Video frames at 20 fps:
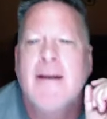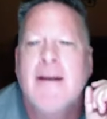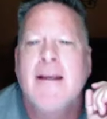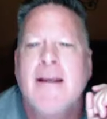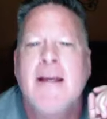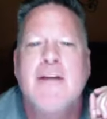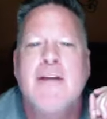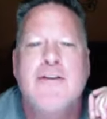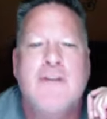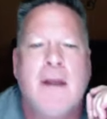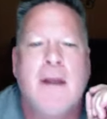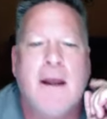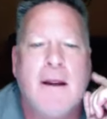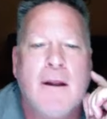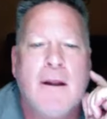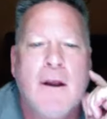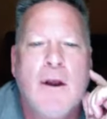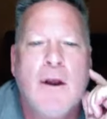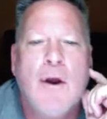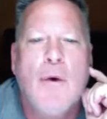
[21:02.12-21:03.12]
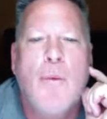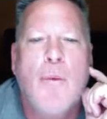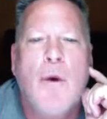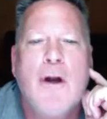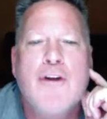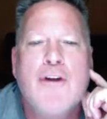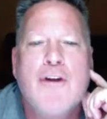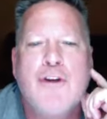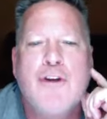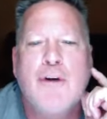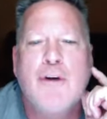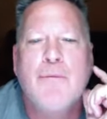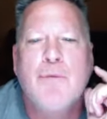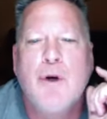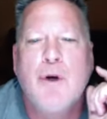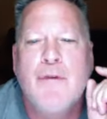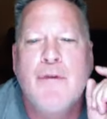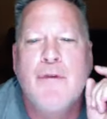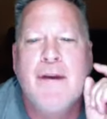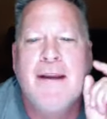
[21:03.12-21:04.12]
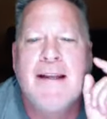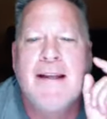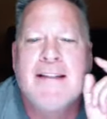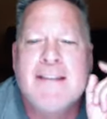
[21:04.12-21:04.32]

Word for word: each day. Once you're moving, it's